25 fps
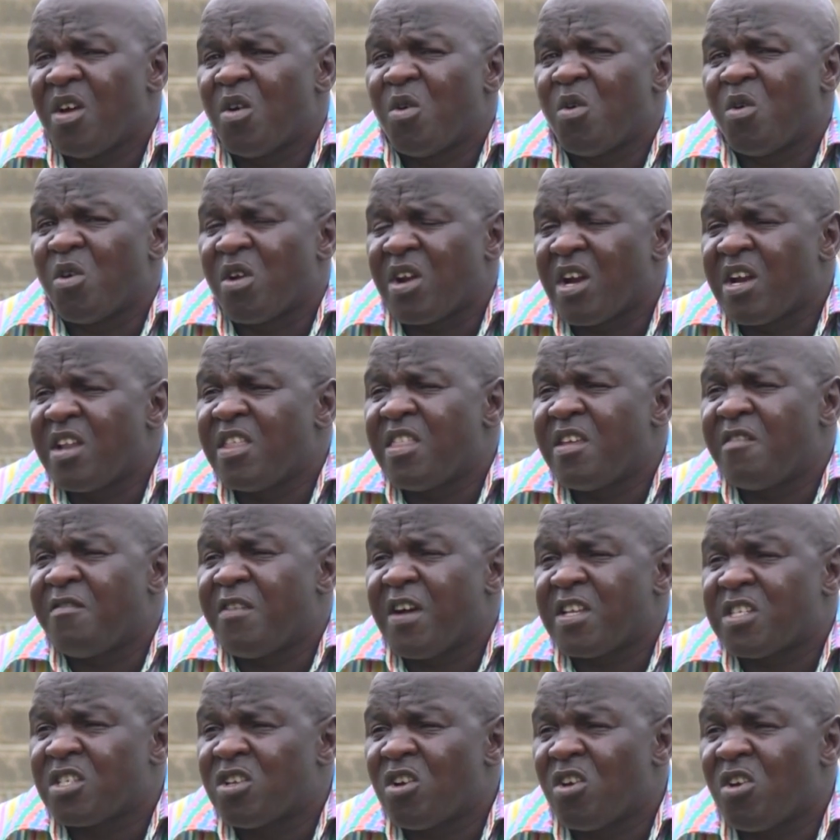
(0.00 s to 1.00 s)
already the
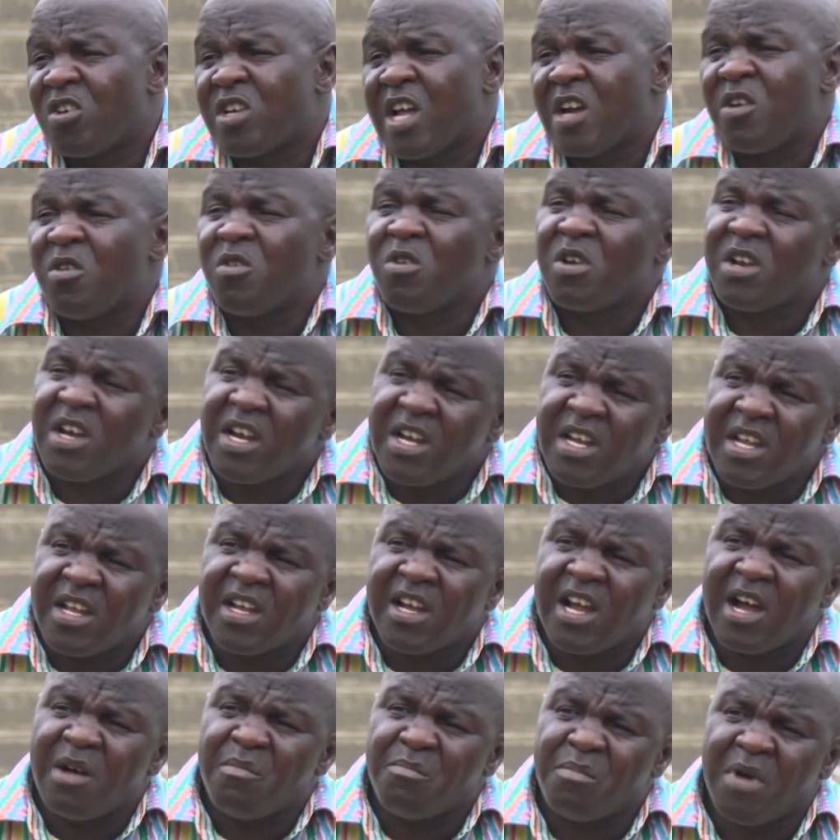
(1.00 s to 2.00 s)
first lot had already
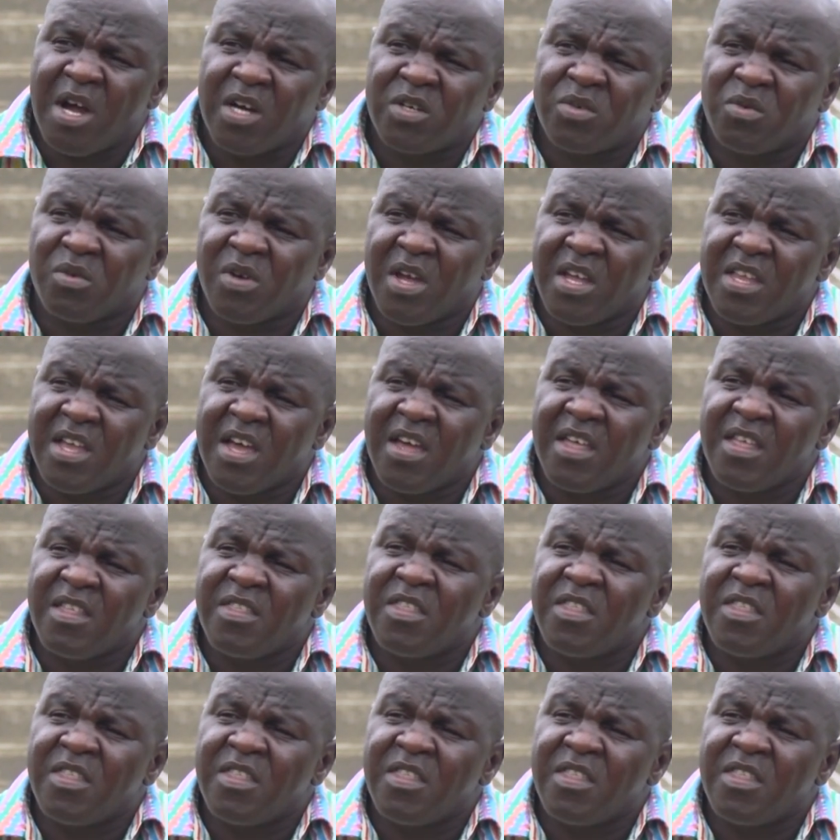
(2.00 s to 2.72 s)
come back to Kenya.